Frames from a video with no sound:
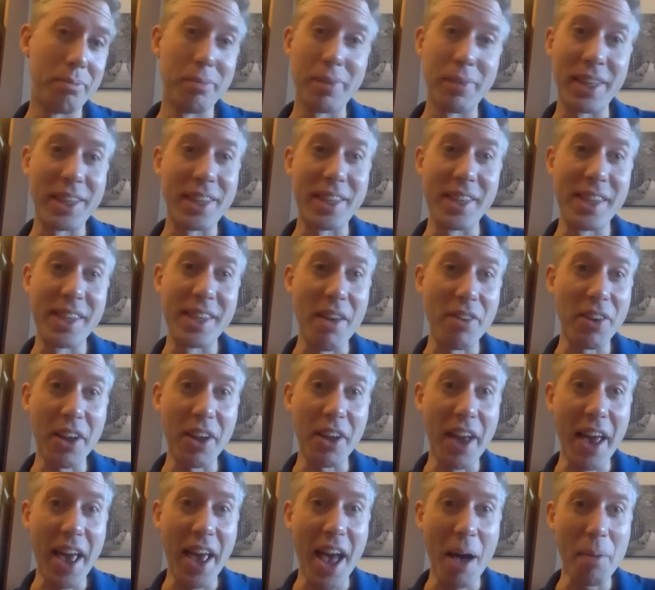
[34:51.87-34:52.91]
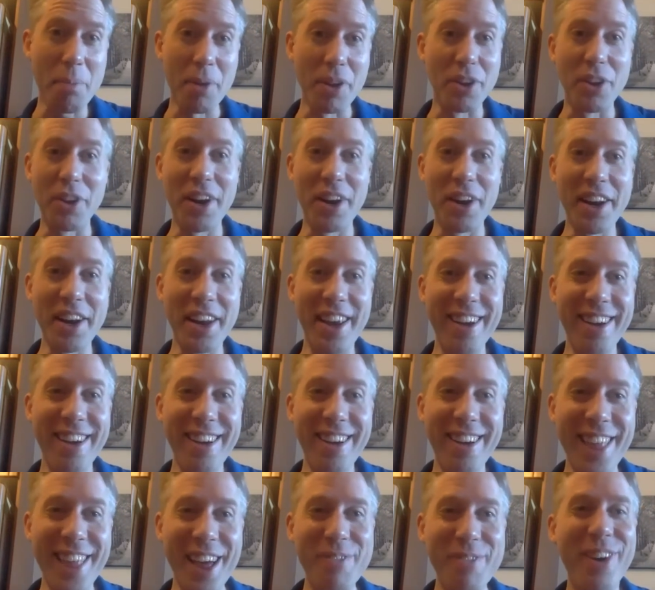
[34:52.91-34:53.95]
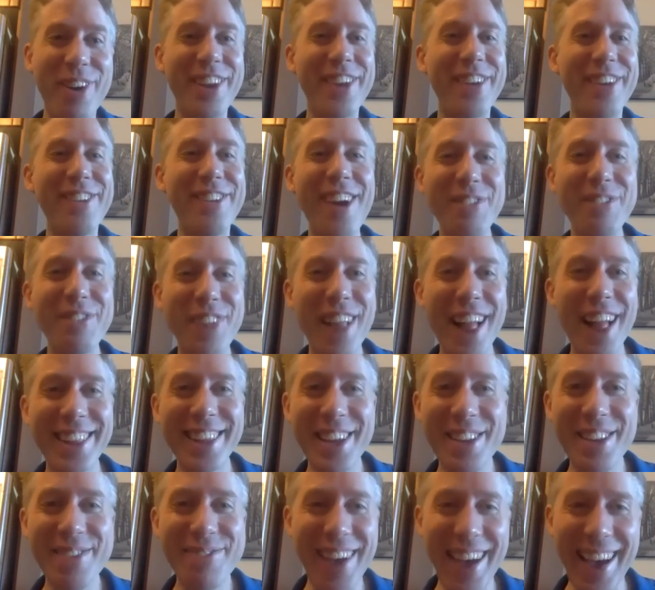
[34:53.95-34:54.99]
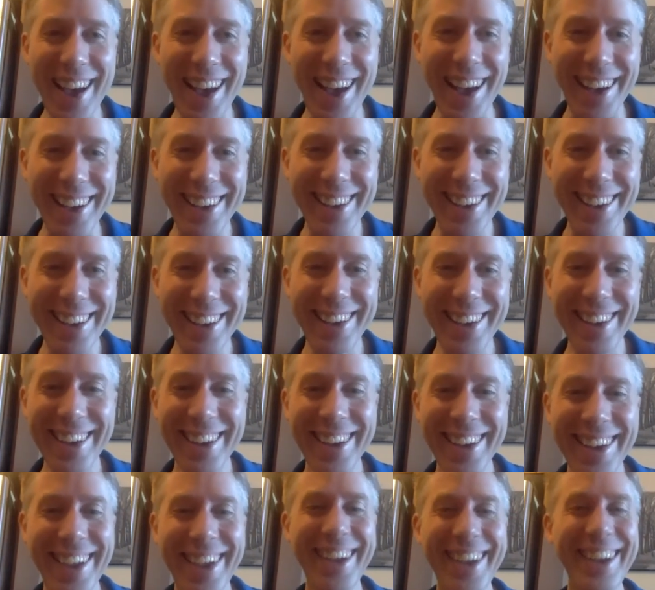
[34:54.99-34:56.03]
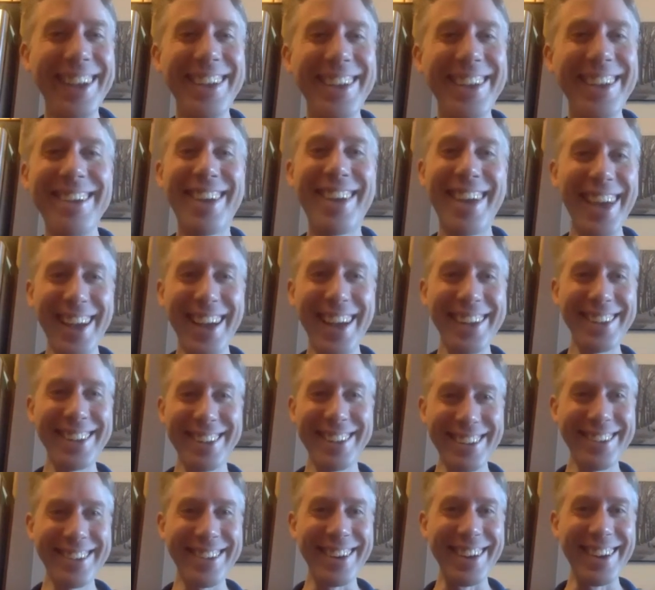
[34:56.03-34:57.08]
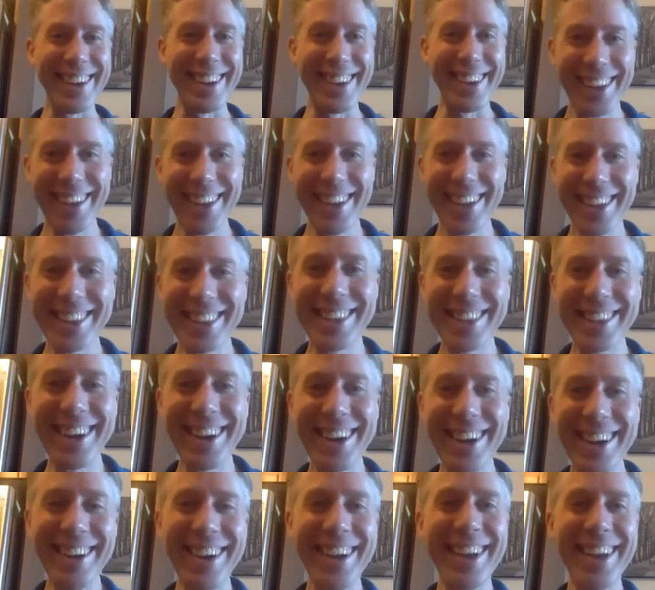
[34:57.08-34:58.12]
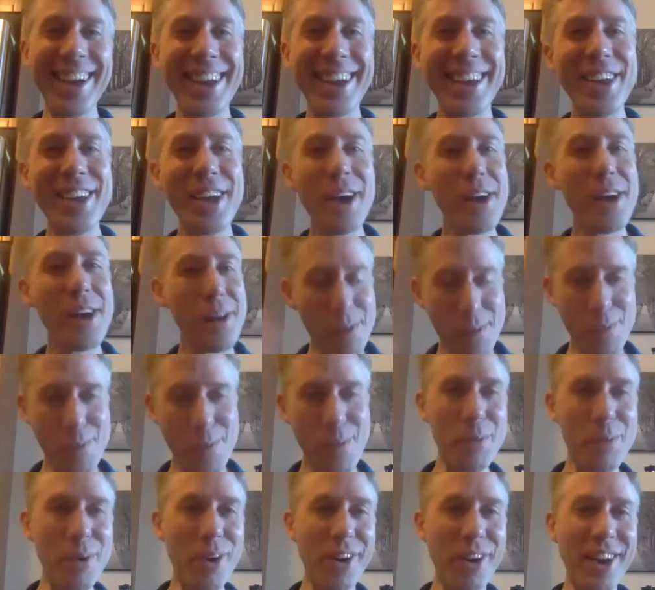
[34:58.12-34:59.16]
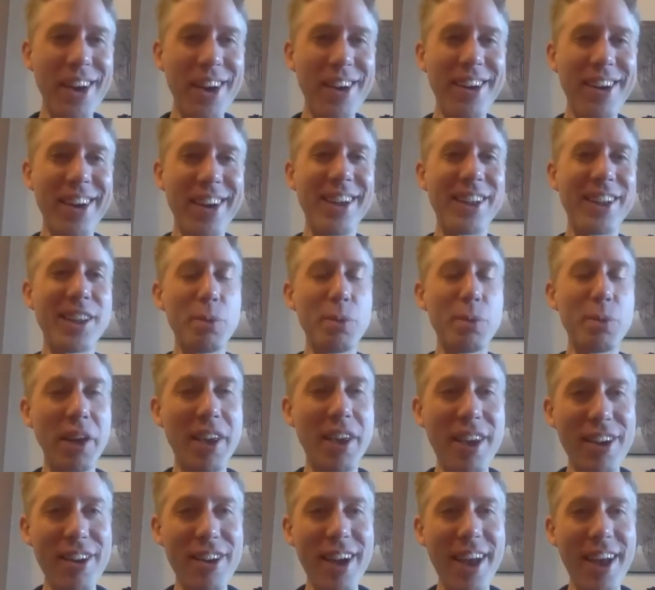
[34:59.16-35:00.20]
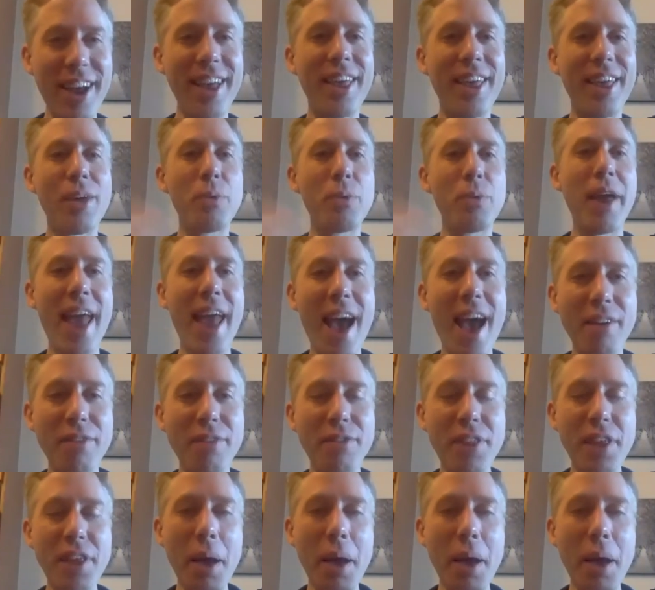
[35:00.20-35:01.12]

It's never going to happen. You didn't hear them. What are you reflecting back? You can't do it. So when we're curious, we hear it. We have the